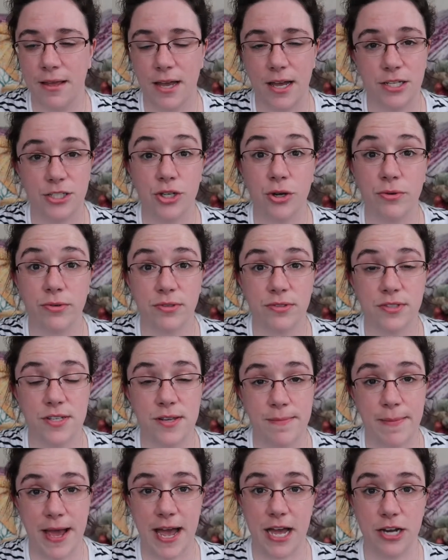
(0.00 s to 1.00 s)
a tonal
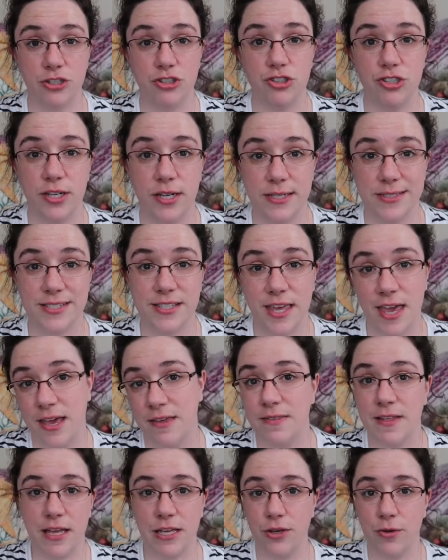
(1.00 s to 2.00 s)
to match a
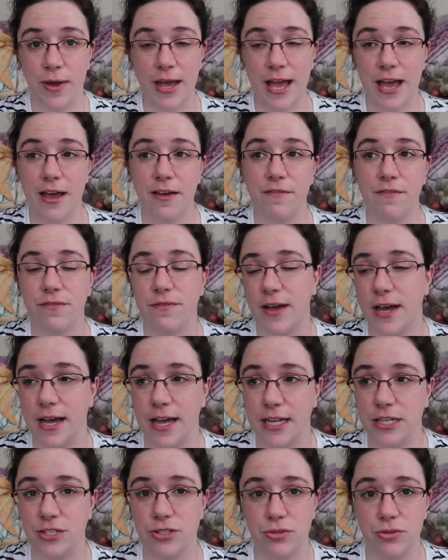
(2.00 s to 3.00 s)
skein that you have,
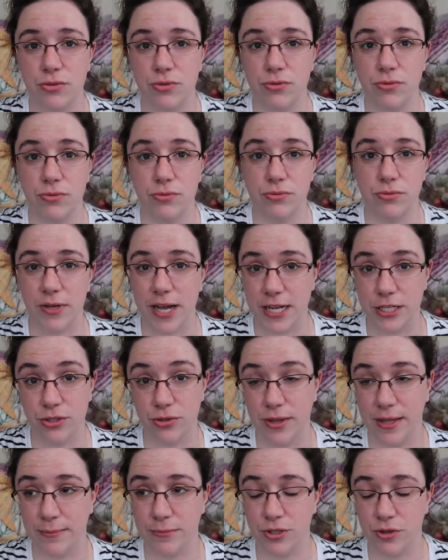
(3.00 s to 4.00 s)
I do
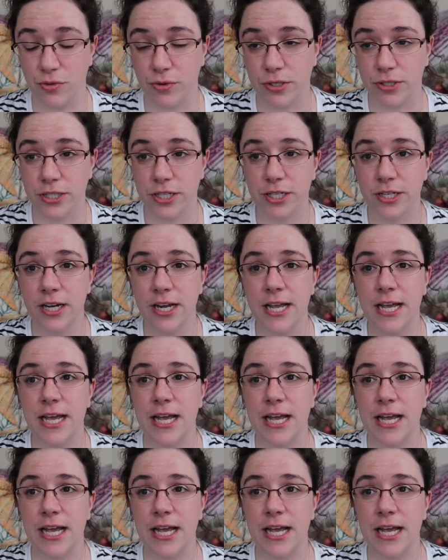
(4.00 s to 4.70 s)
them to order.